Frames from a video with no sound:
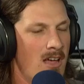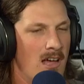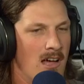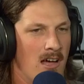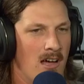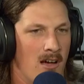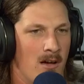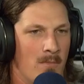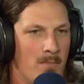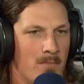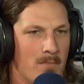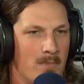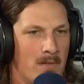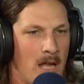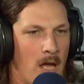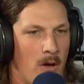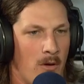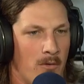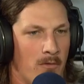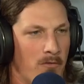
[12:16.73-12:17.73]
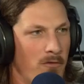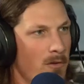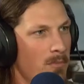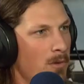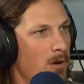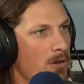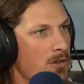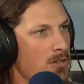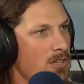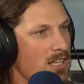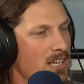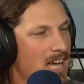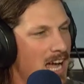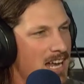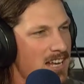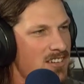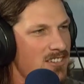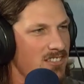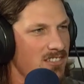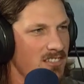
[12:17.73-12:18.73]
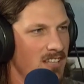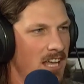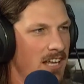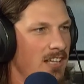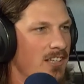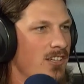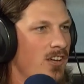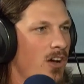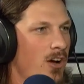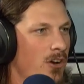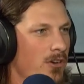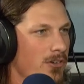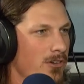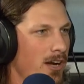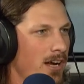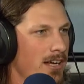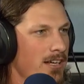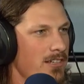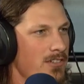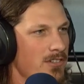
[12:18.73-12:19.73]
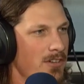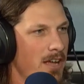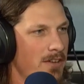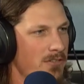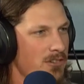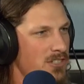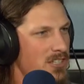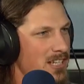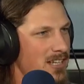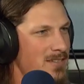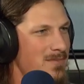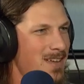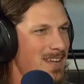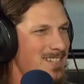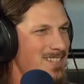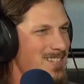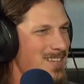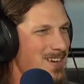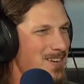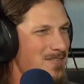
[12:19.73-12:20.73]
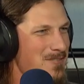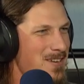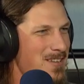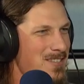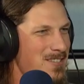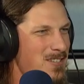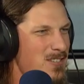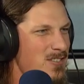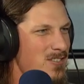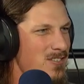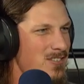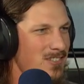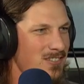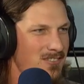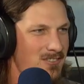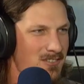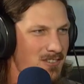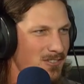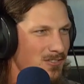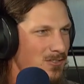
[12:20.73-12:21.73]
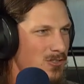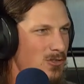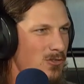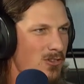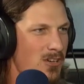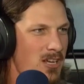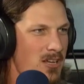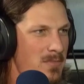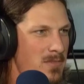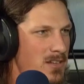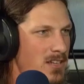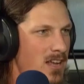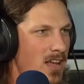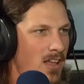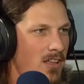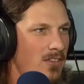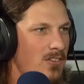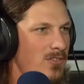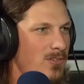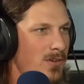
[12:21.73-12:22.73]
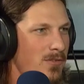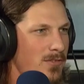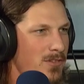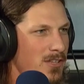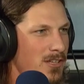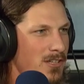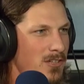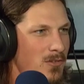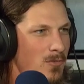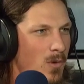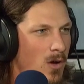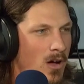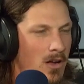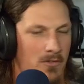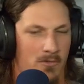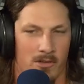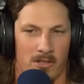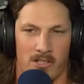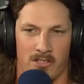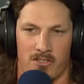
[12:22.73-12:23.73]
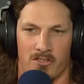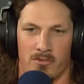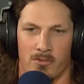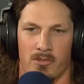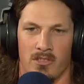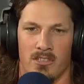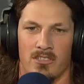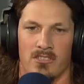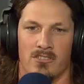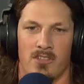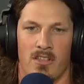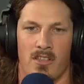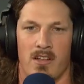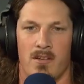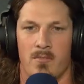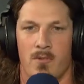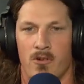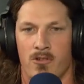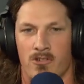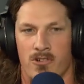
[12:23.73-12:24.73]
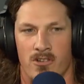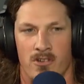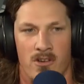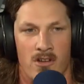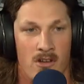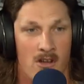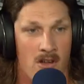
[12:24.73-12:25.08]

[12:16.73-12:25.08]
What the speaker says: Now in football, you can kind of just let it go, right? You have your teammates there with you. You can scream and yell and do everything you want and really just release all that emotion.